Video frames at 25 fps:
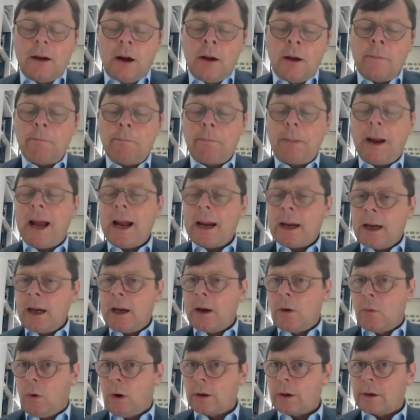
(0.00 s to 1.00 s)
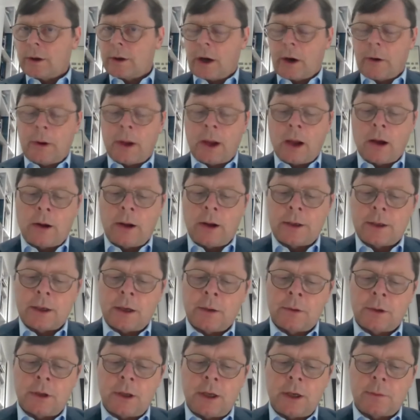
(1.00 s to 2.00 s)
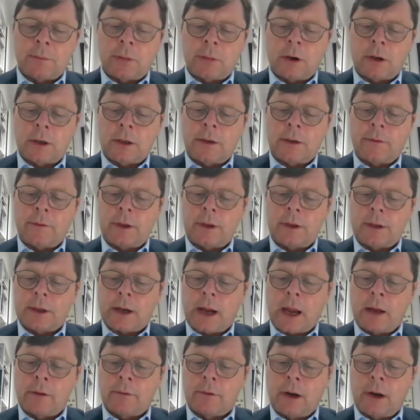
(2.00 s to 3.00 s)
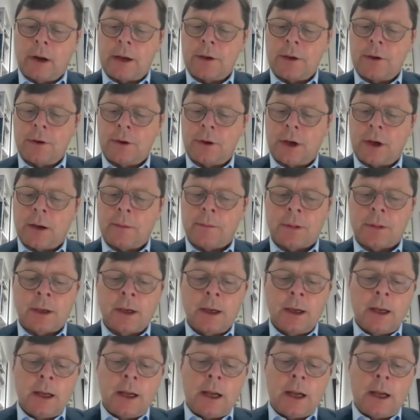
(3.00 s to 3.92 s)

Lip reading: unpacking what's going on in terms of these productivity scale relationships